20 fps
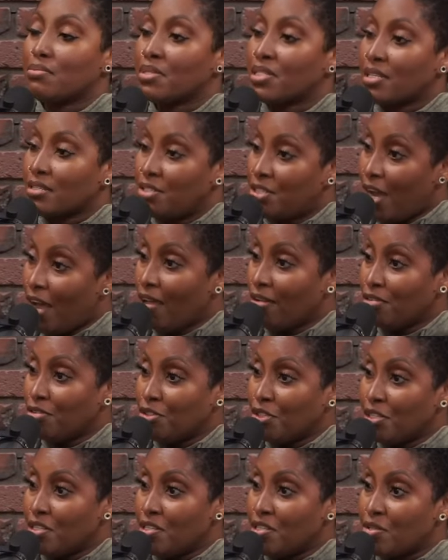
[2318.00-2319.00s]
some
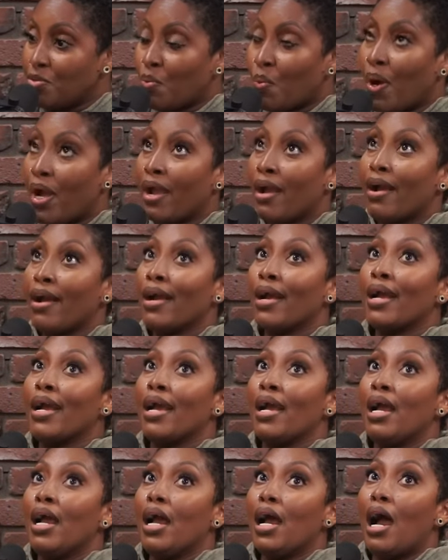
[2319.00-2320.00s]
challenges mm-hmm. where
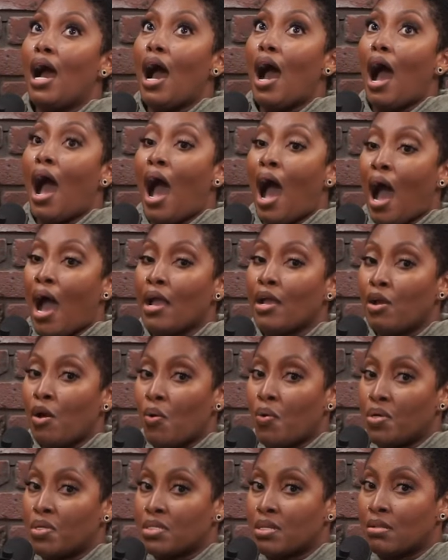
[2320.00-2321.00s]
I
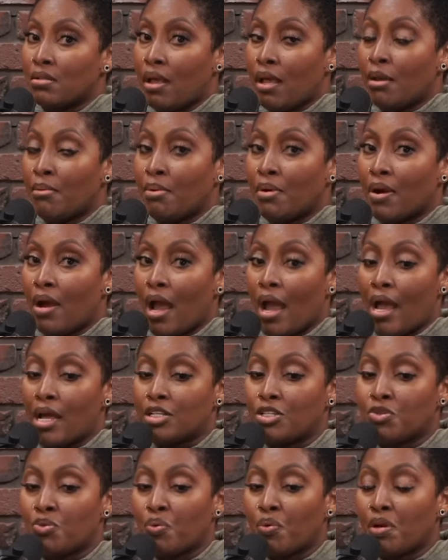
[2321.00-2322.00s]
go into labor
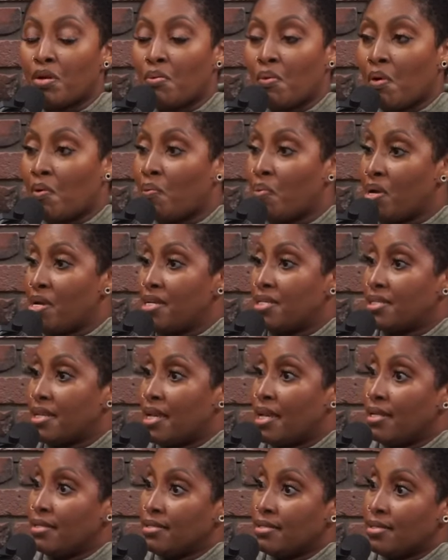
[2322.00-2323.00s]
at 21 weeks
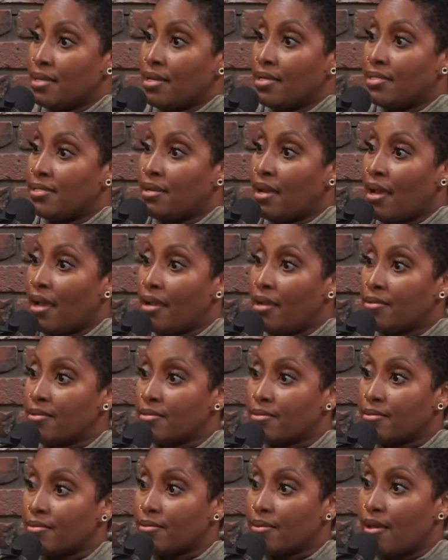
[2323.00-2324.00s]
and six
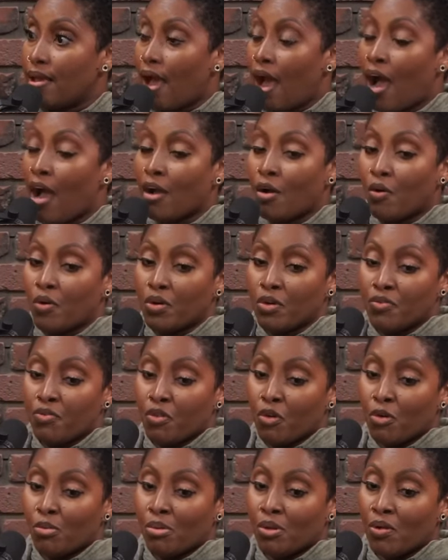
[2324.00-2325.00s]
days. Mm-hmm. I go into
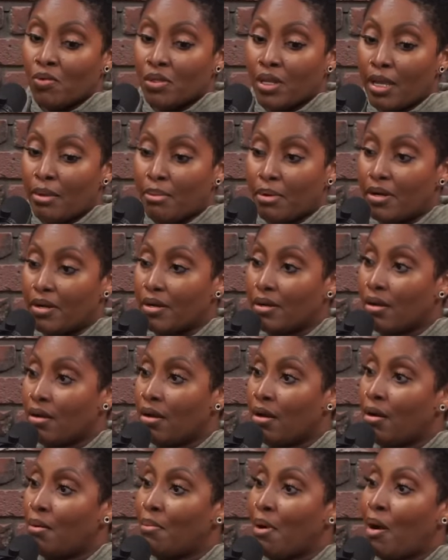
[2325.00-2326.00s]
full blown labor.
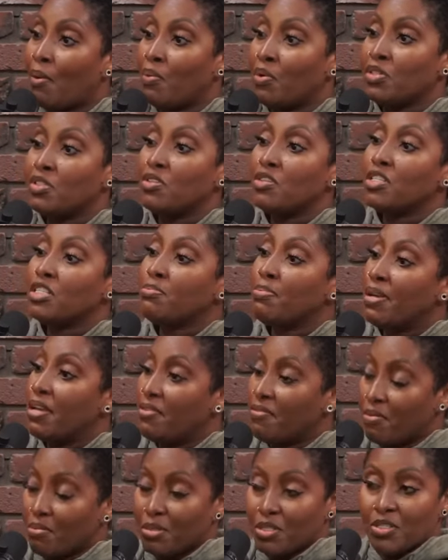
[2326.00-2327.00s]
Um, I want you to
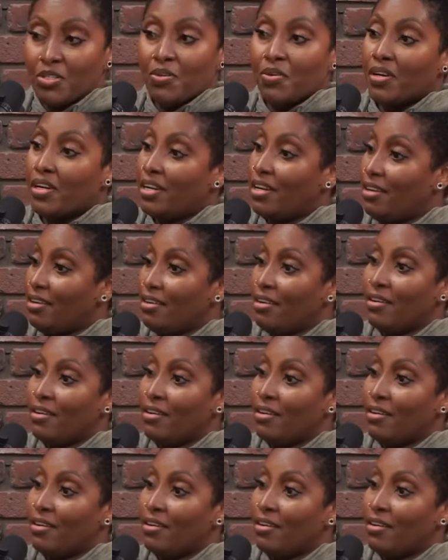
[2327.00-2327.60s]
speak from the story